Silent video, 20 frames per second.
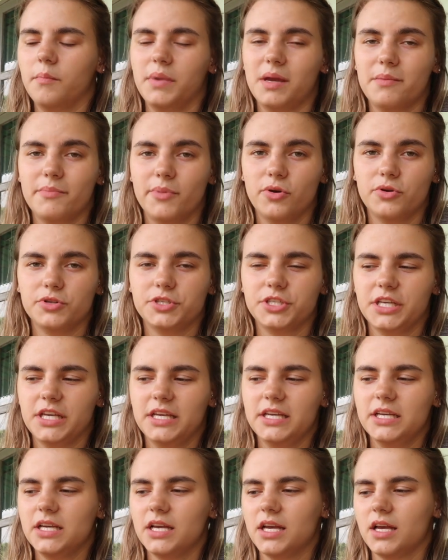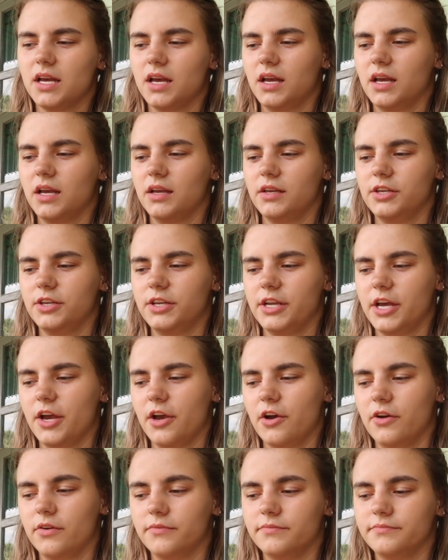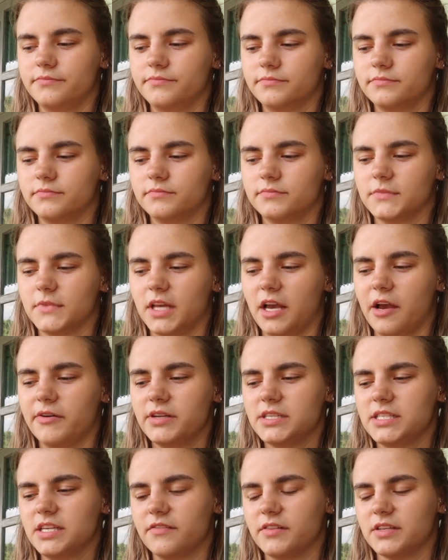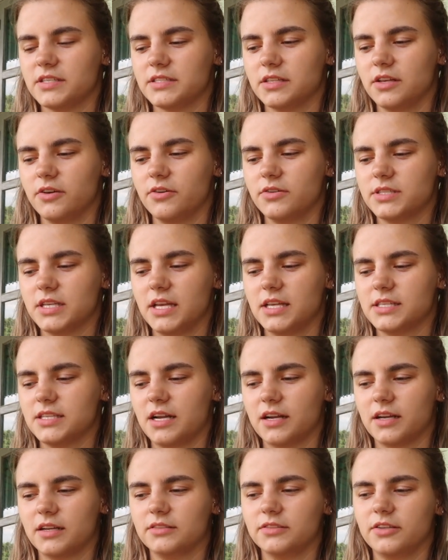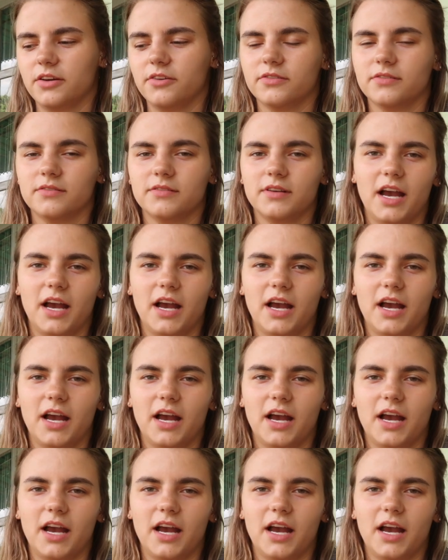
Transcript: Bitmoji, you know, I want to see if this loads. It's not gonna load.